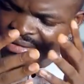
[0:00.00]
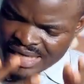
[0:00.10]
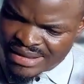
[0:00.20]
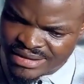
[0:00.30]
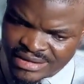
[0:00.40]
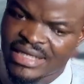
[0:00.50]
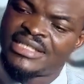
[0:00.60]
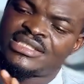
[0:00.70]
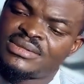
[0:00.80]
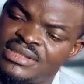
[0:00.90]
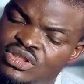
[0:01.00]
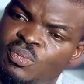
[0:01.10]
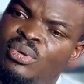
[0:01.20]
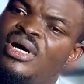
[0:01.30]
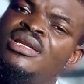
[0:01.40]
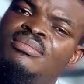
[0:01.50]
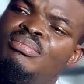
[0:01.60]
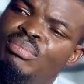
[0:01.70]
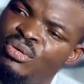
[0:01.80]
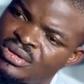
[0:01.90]
that thing can still spoil
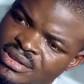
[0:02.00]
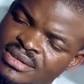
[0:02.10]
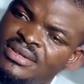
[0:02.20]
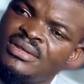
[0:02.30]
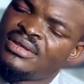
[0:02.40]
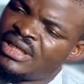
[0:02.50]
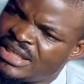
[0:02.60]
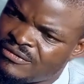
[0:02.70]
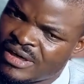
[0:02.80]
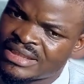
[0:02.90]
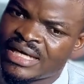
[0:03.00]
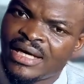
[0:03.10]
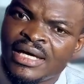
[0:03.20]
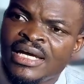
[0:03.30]
both inverter,